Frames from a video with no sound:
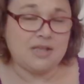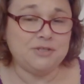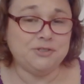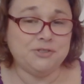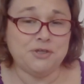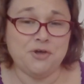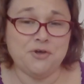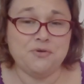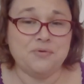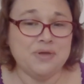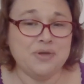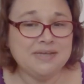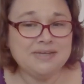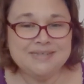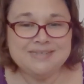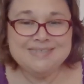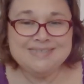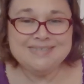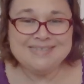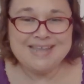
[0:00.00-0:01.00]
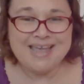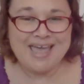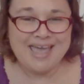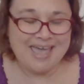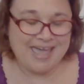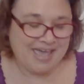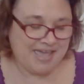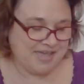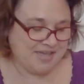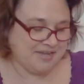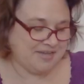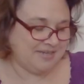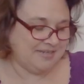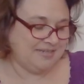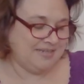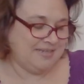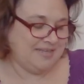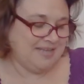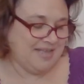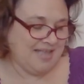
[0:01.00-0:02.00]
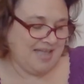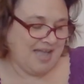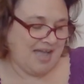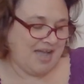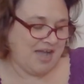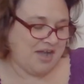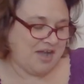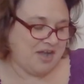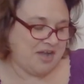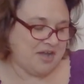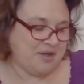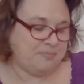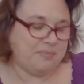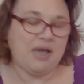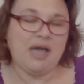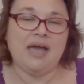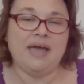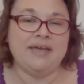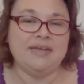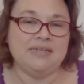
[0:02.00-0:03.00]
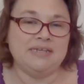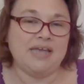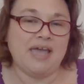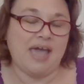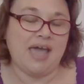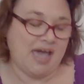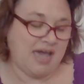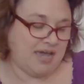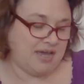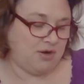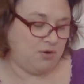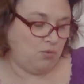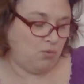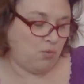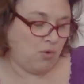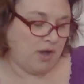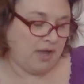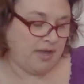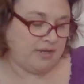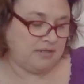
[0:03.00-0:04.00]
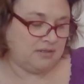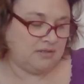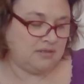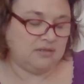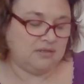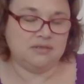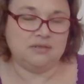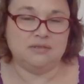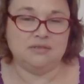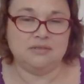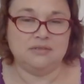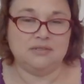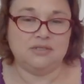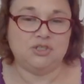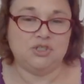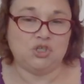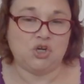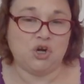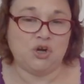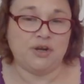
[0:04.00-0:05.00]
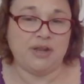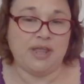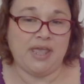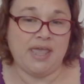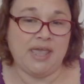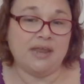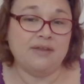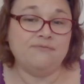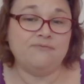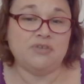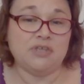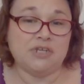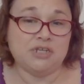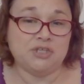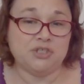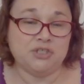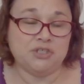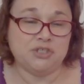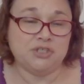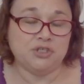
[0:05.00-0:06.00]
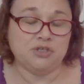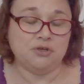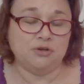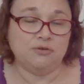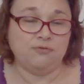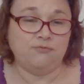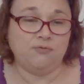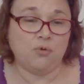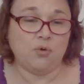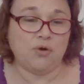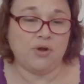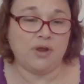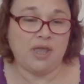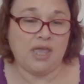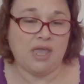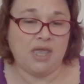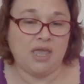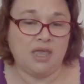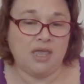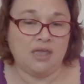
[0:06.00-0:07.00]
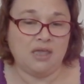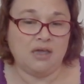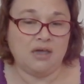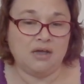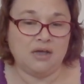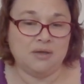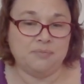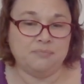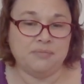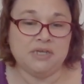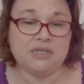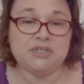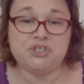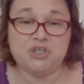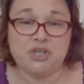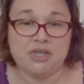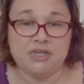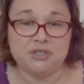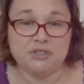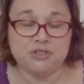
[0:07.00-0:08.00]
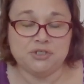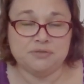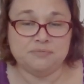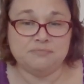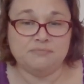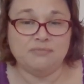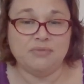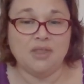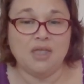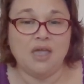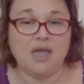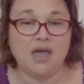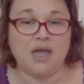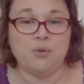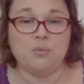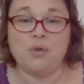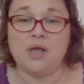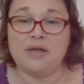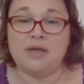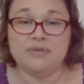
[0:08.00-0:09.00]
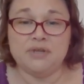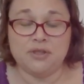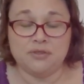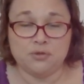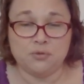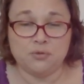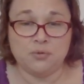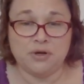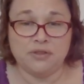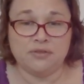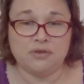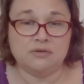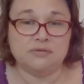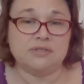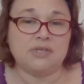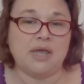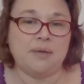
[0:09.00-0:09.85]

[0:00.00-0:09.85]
So yay! Um, I had one start and finish this year for a um, exchange. I will have another one of those.